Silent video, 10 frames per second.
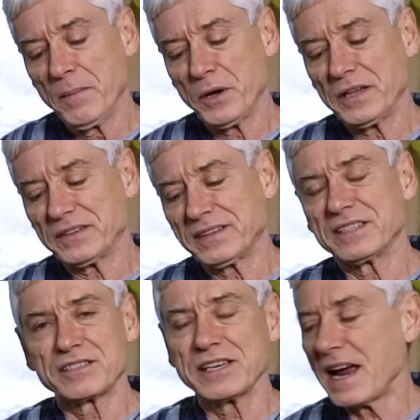But
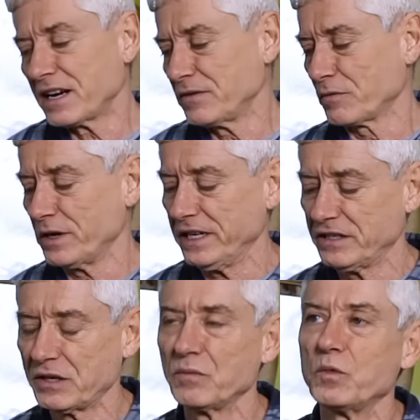the second
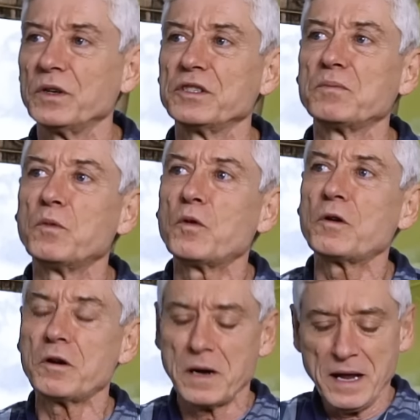reason was
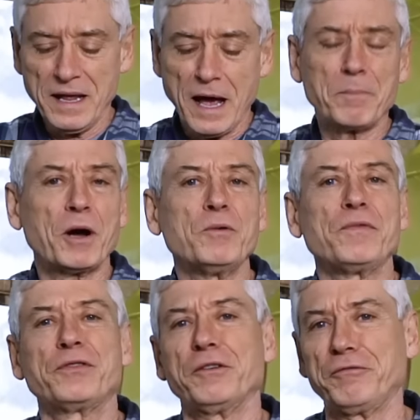more about
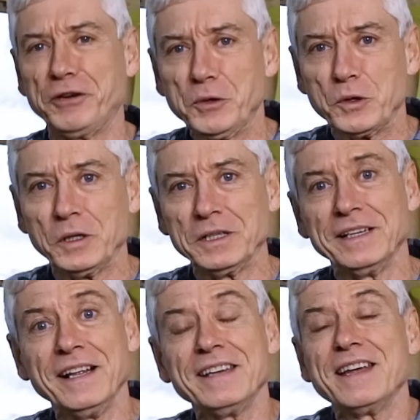the fuel.
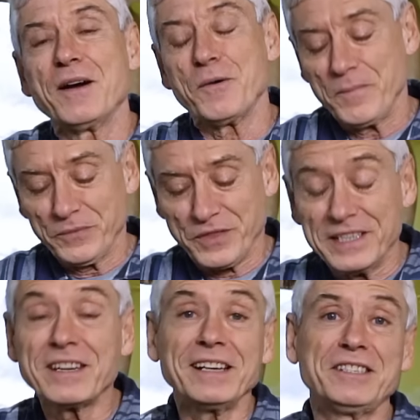Now, the
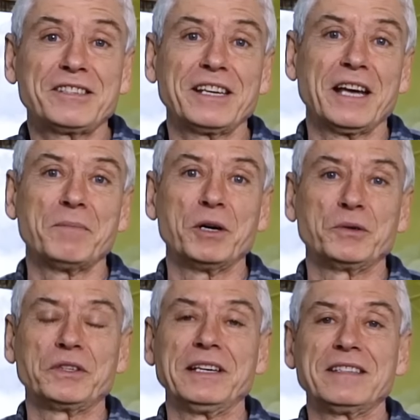nice thing
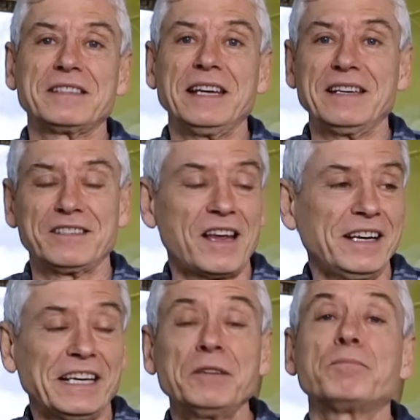about this is
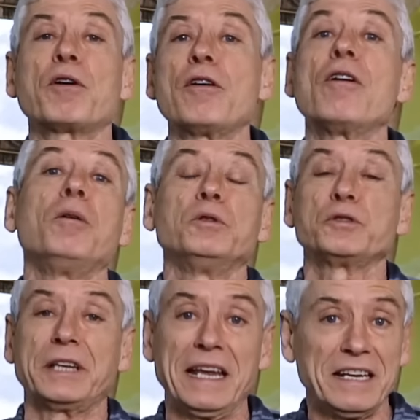it could burn
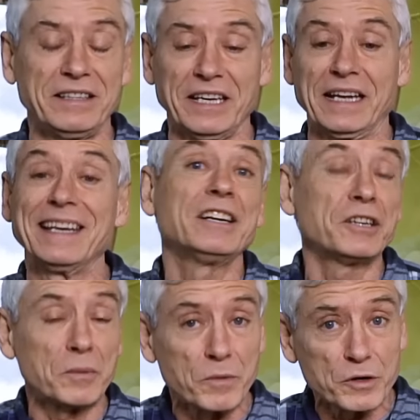almost anything. In
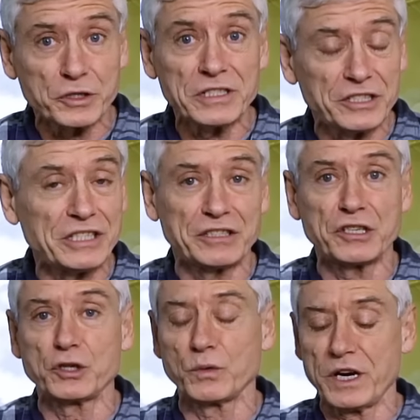an emergency
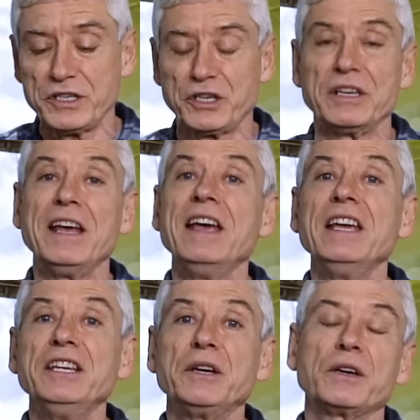situation,
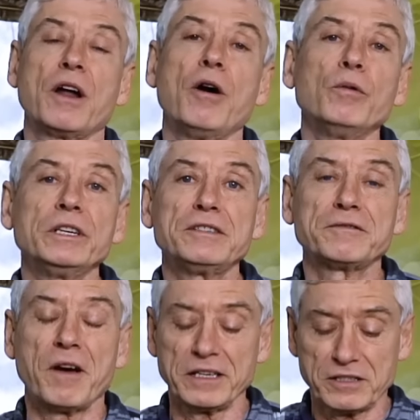you could always
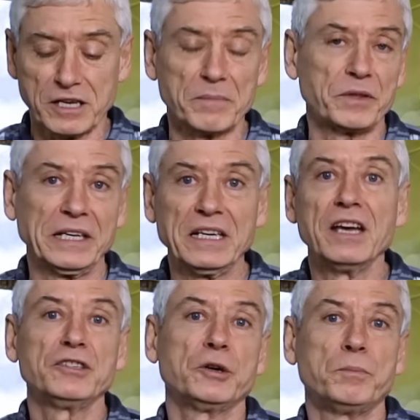find something
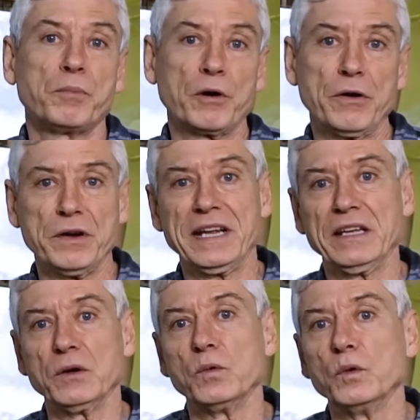to burn
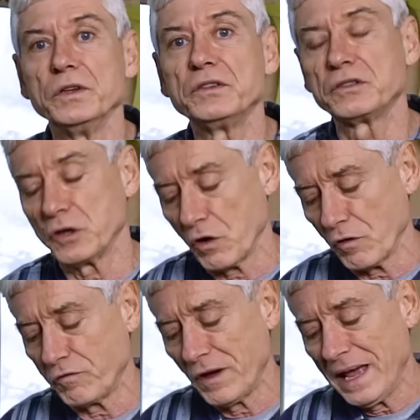in a wood
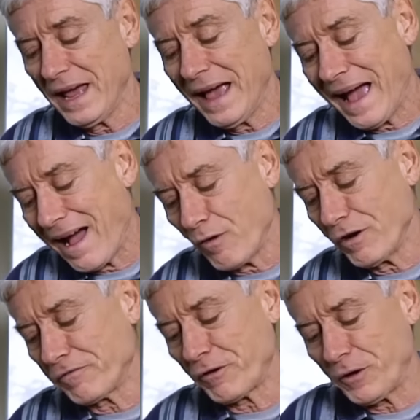stove.
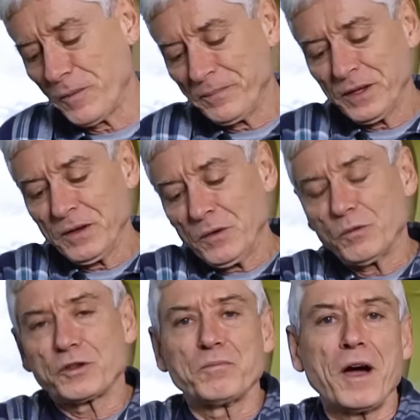However,
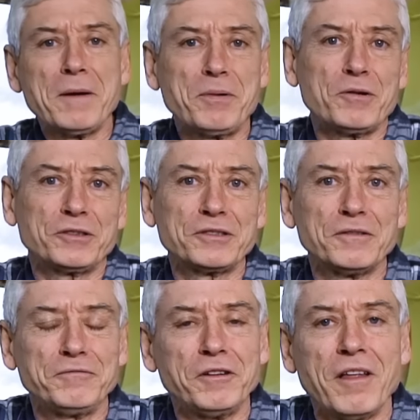with my personal
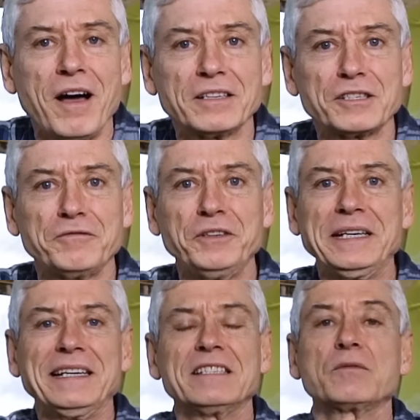philosophy
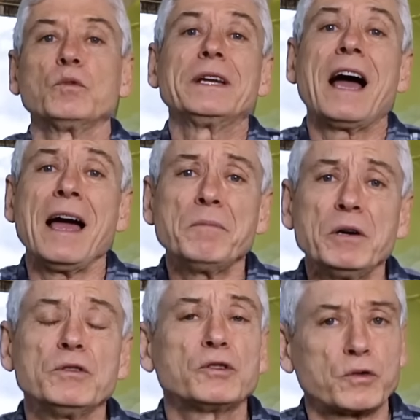is when I'm
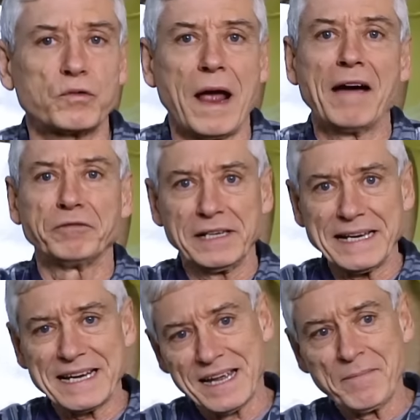out
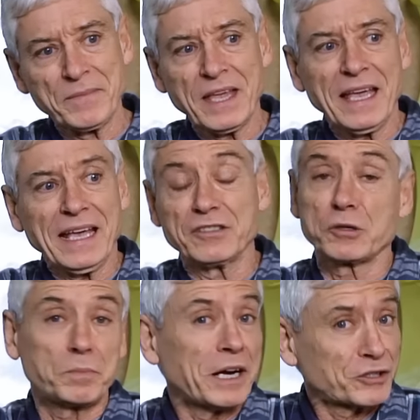traveling,
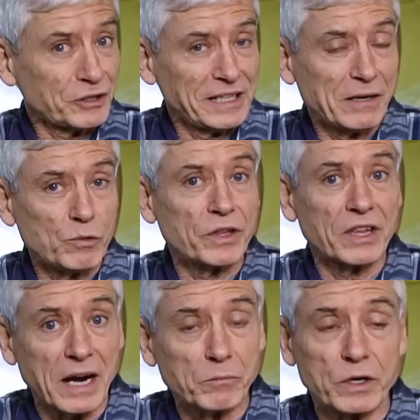especially
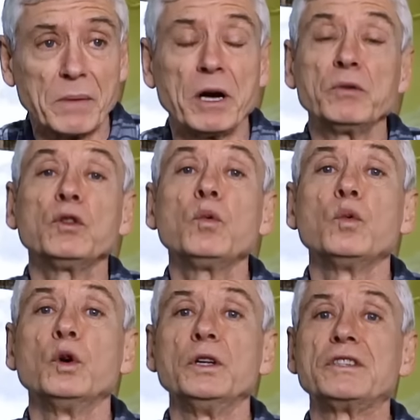when I'm out in the
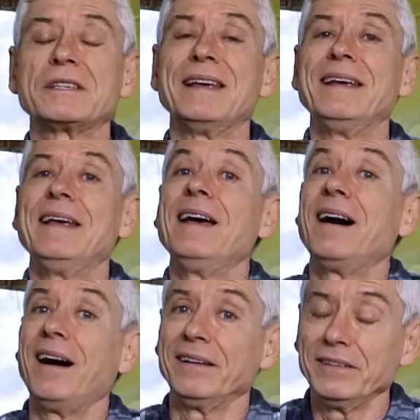woods,
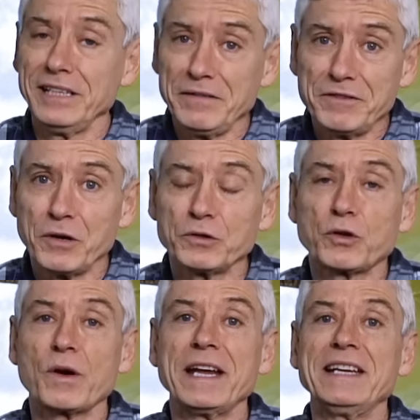I leave no
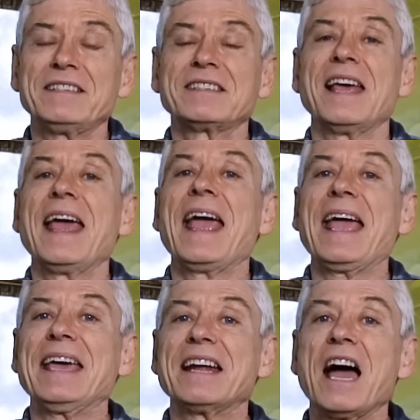trace
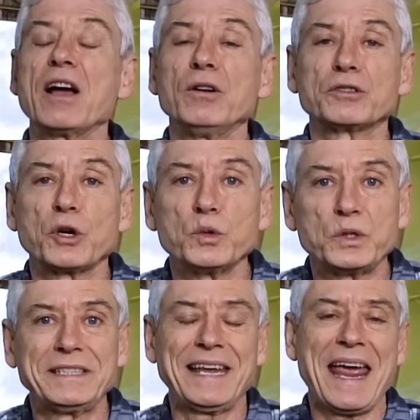and I also
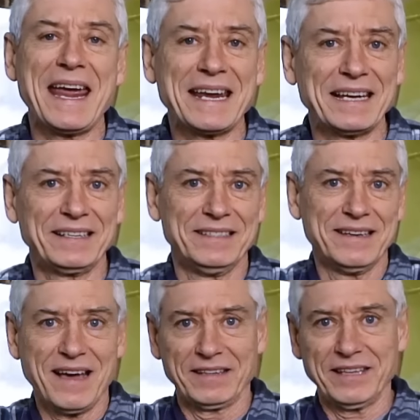take
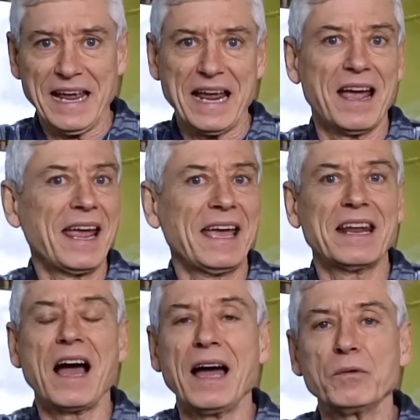nothing.
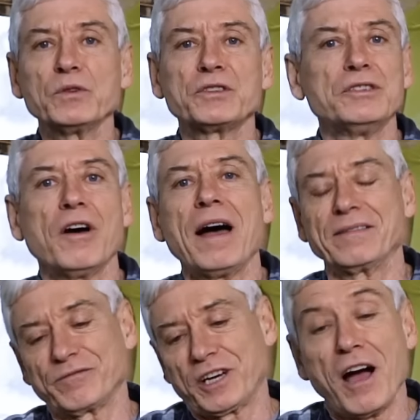And I was
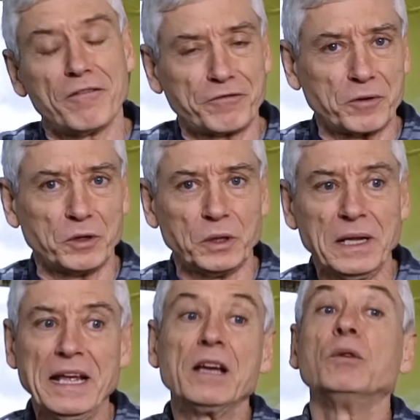not comfortable
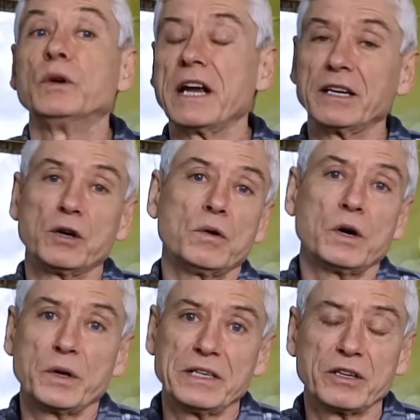when I
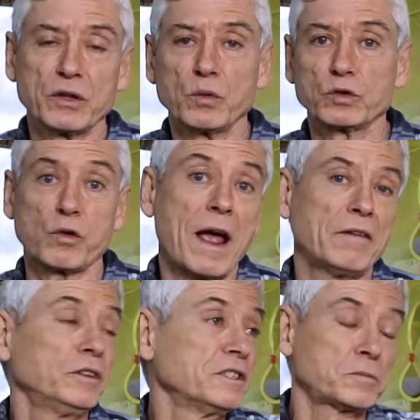go out into the
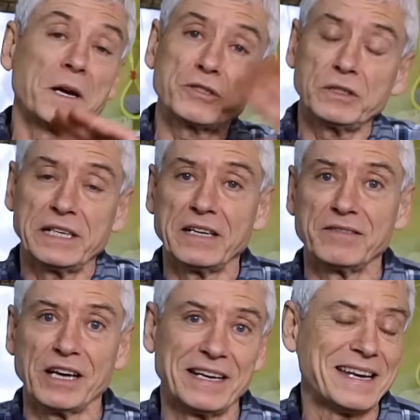travel, especially
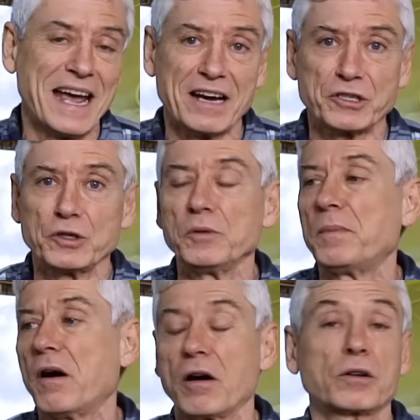in a national
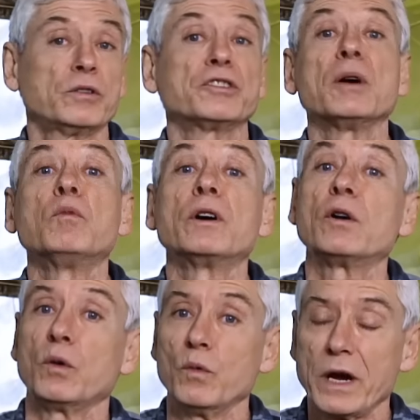park or somewhere
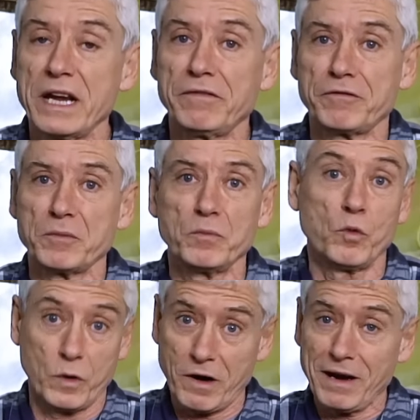away from
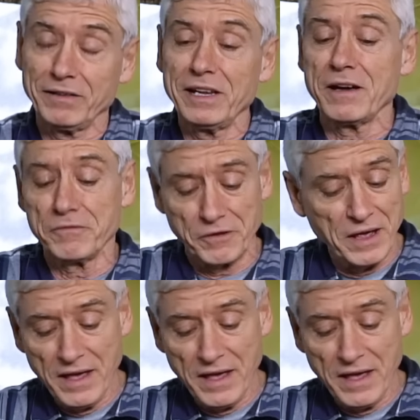where I live.